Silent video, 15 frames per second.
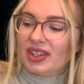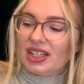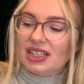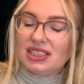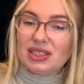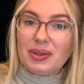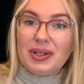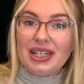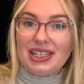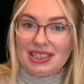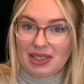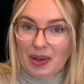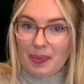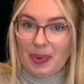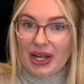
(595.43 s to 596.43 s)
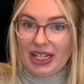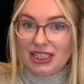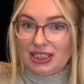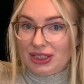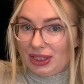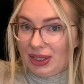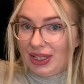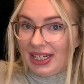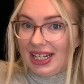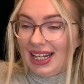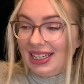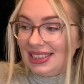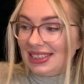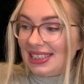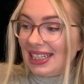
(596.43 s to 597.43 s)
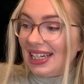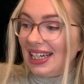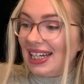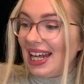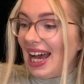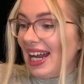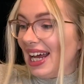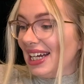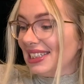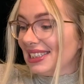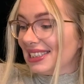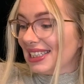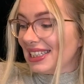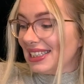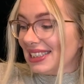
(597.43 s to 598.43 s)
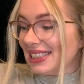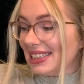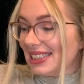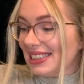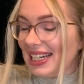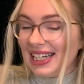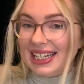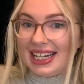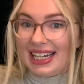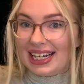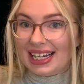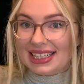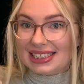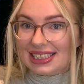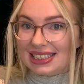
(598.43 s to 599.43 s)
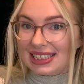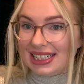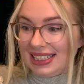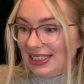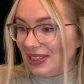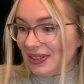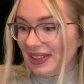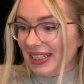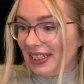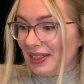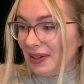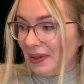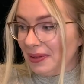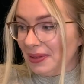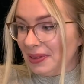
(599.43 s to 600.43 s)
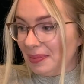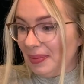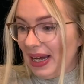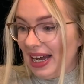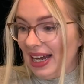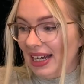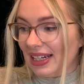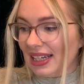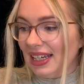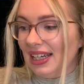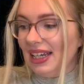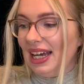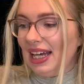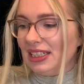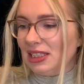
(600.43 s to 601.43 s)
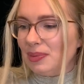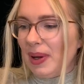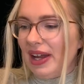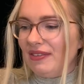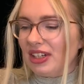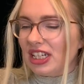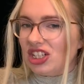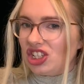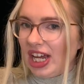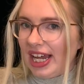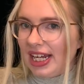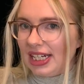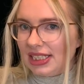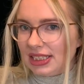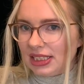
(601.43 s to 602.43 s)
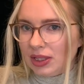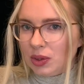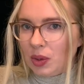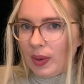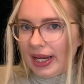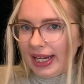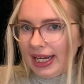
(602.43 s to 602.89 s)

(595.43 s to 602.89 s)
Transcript: So it is by Dean London, and I just think it's stunning. It's this glittery gold bag, and despite having a chain, it's still quite